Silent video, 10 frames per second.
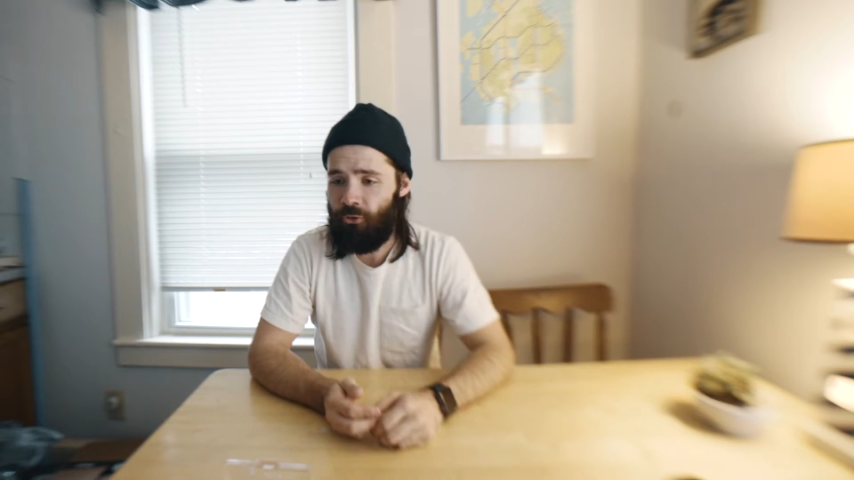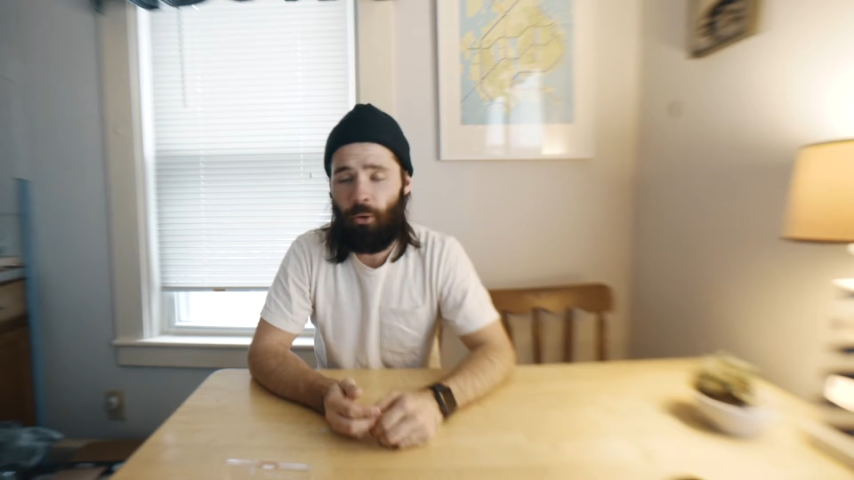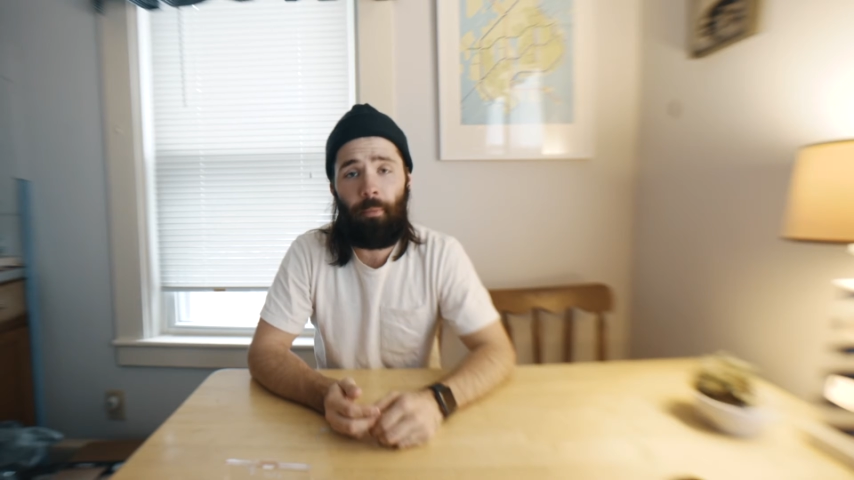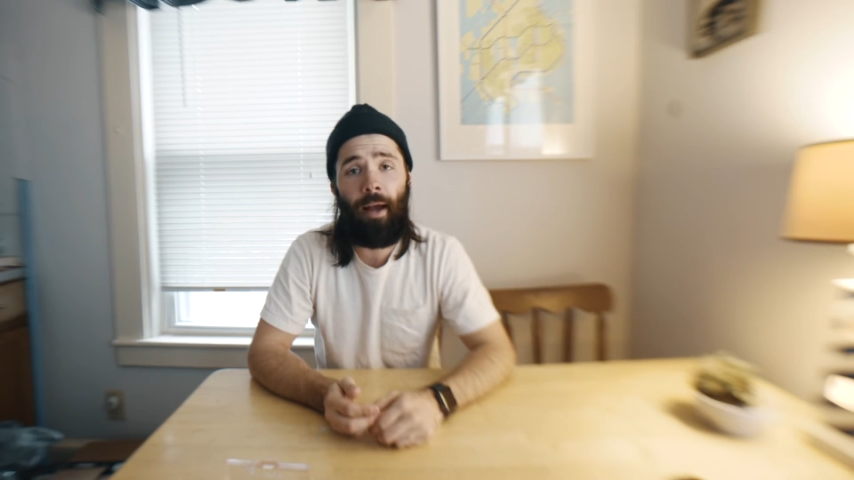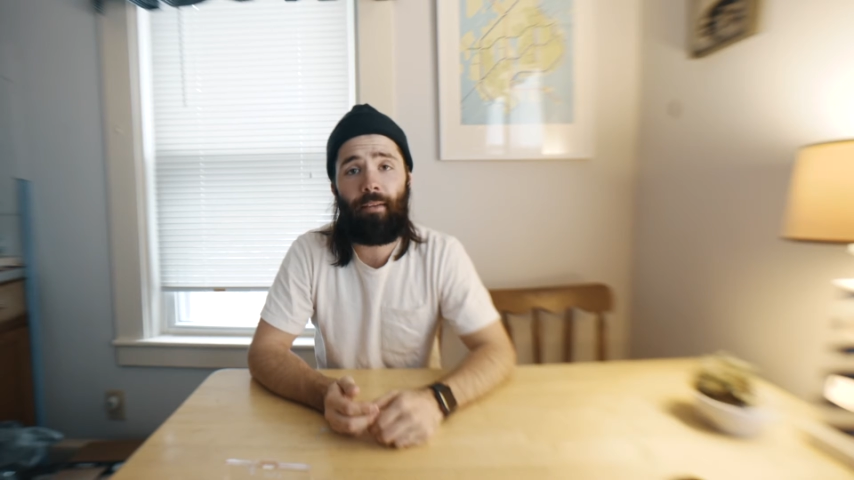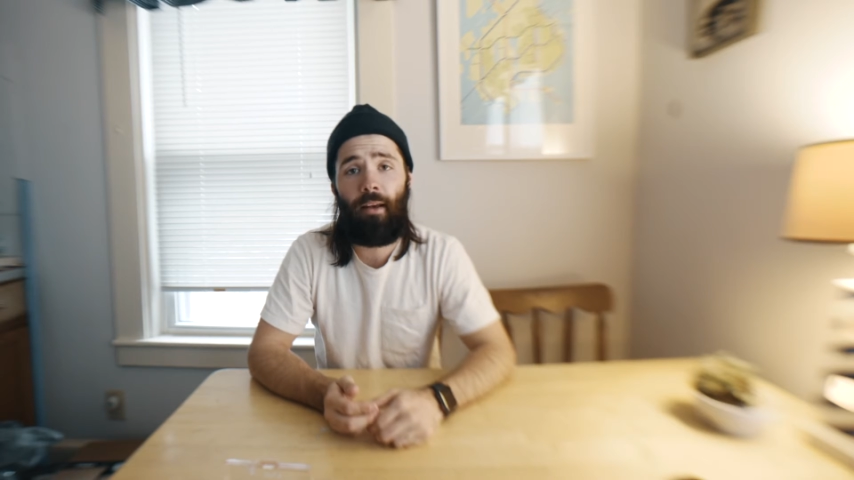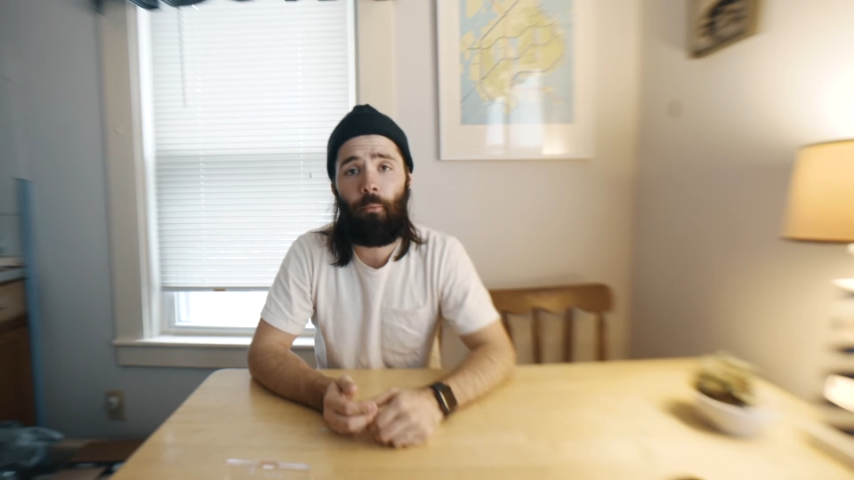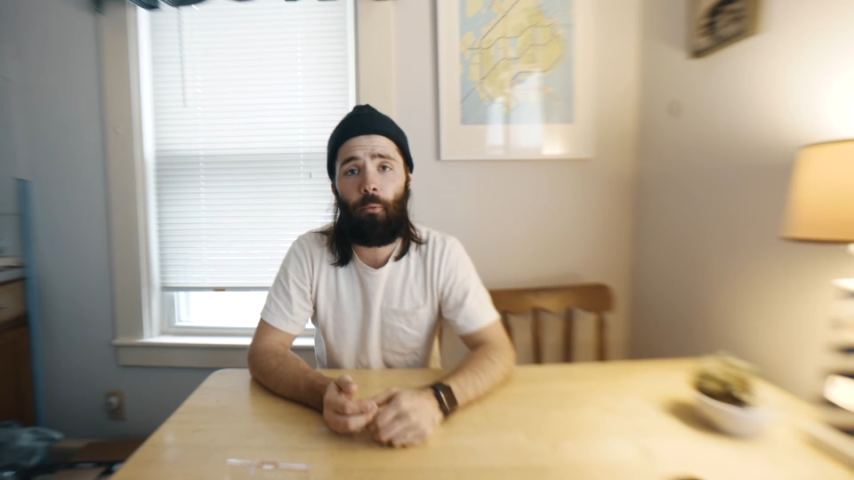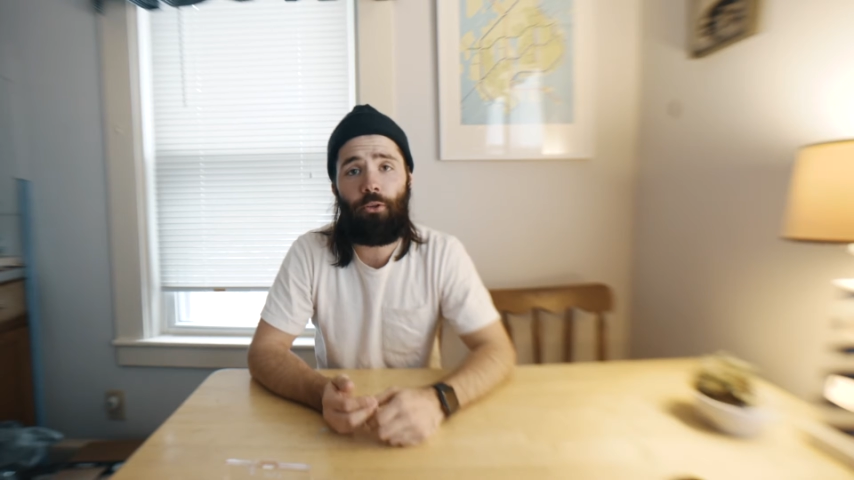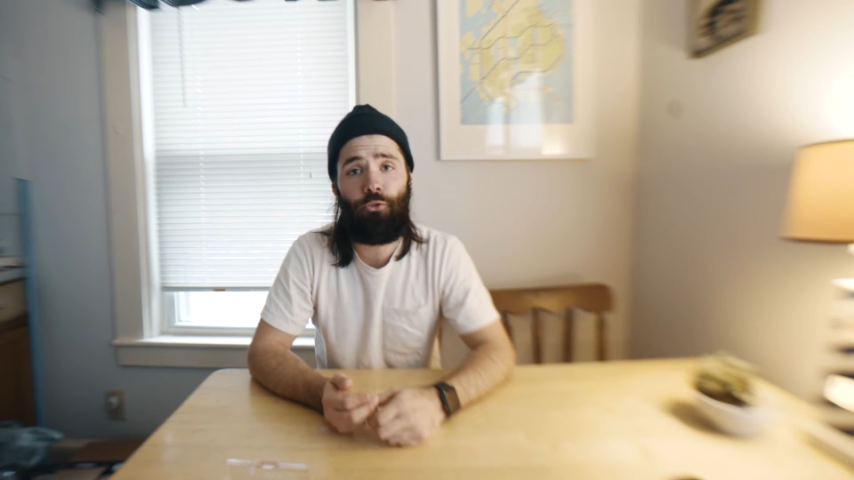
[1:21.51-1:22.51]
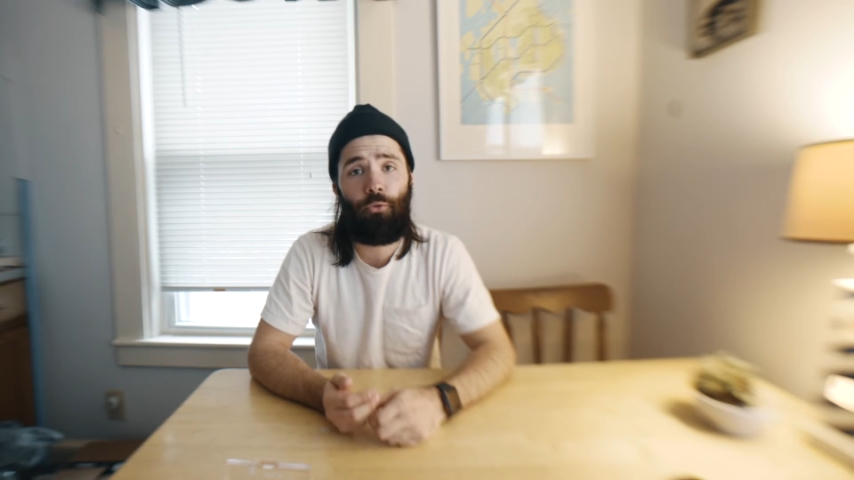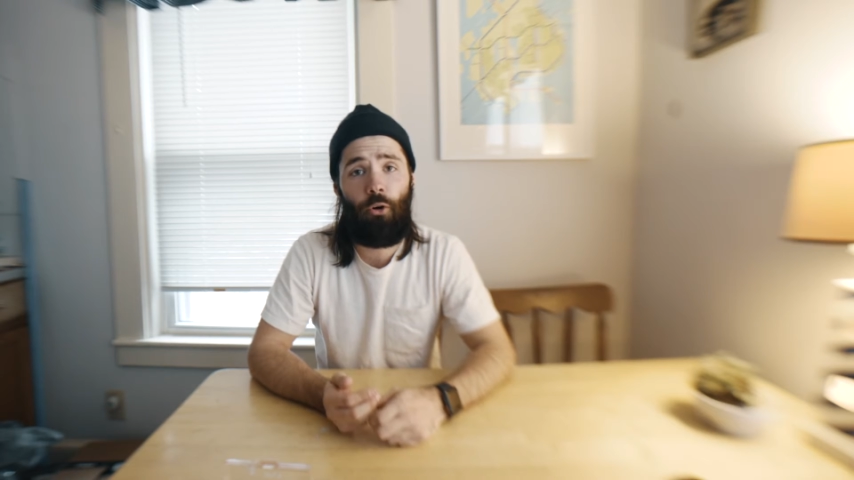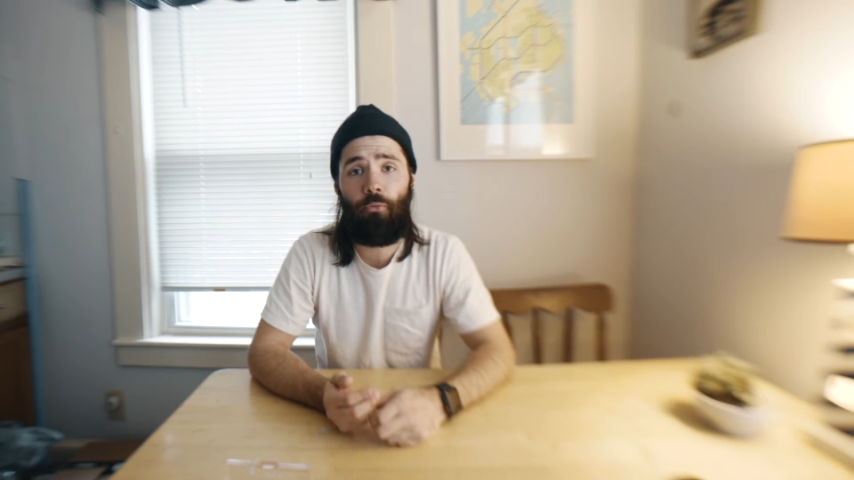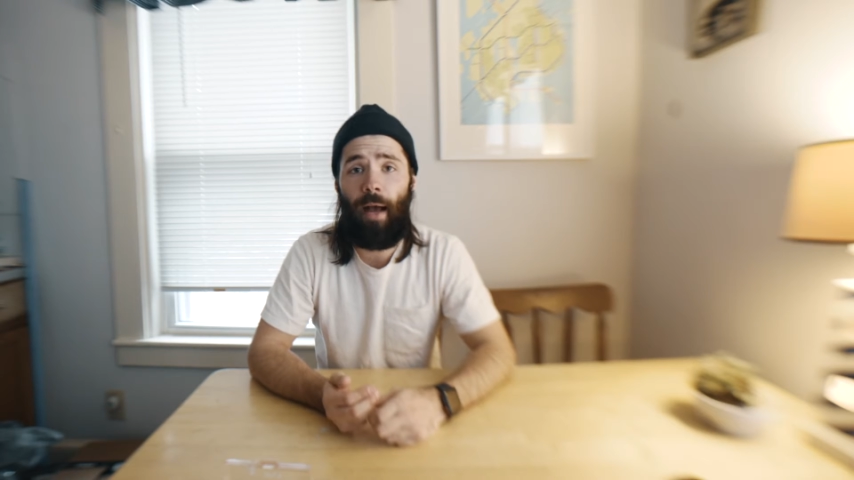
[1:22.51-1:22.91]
So we packed up, we drove